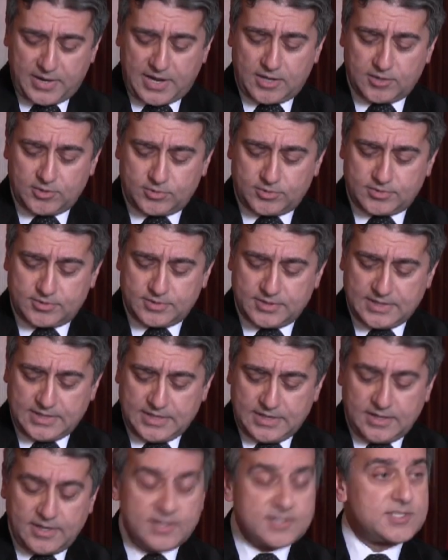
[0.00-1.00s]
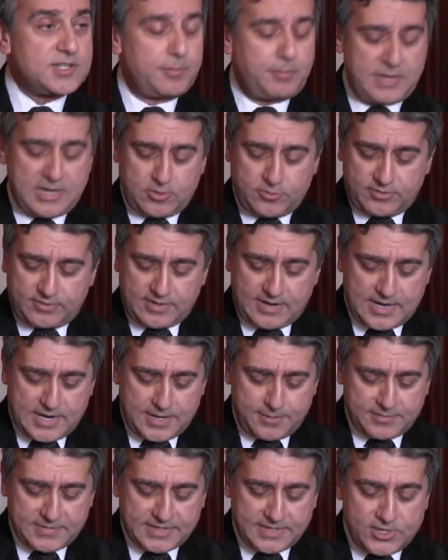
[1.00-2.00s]
Pollard, it's about
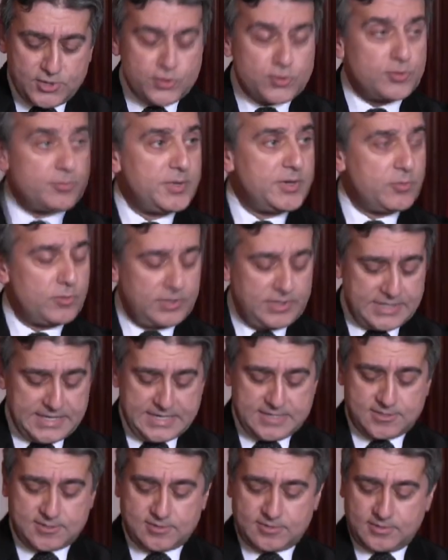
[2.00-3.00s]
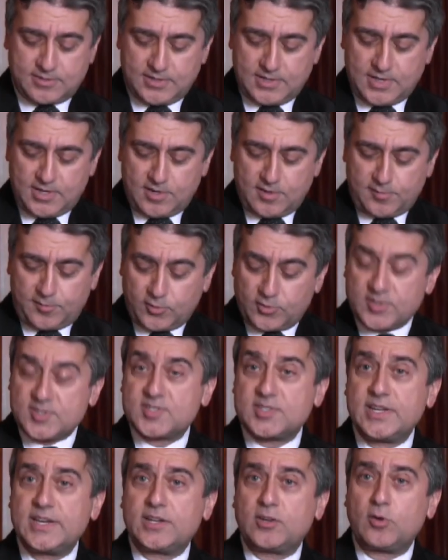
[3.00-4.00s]
time that he should be released for the
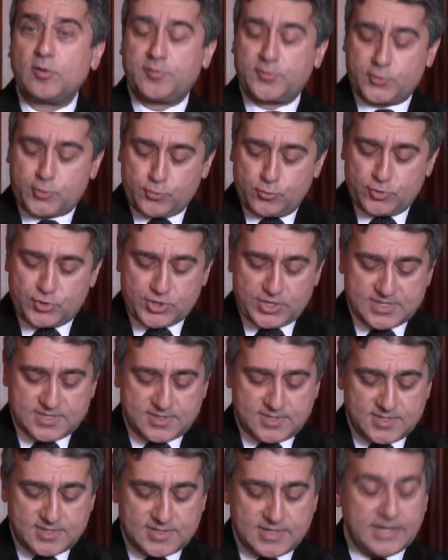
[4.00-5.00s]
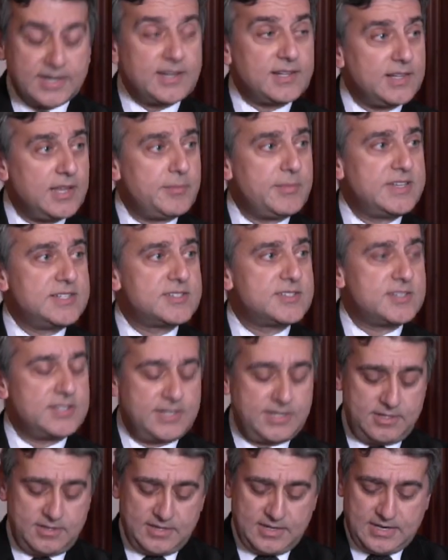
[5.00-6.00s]
sake of true justice and
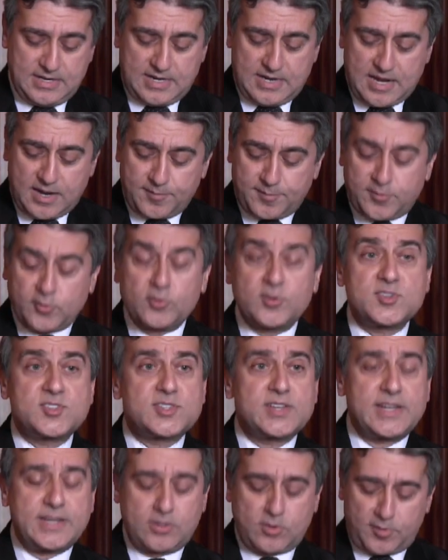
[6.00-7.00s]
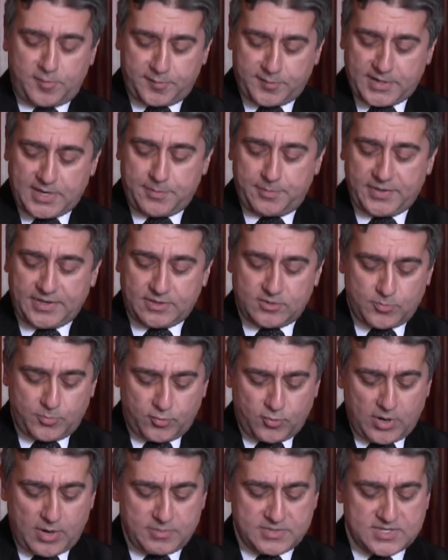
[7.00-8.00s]
clemency, and for the sake of keeping the
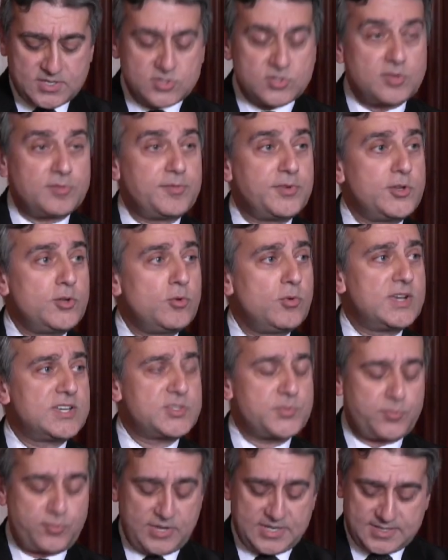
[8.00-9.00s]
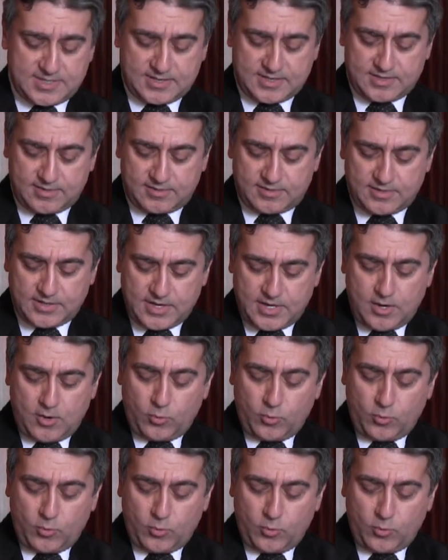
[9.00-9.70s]
promises of a US president.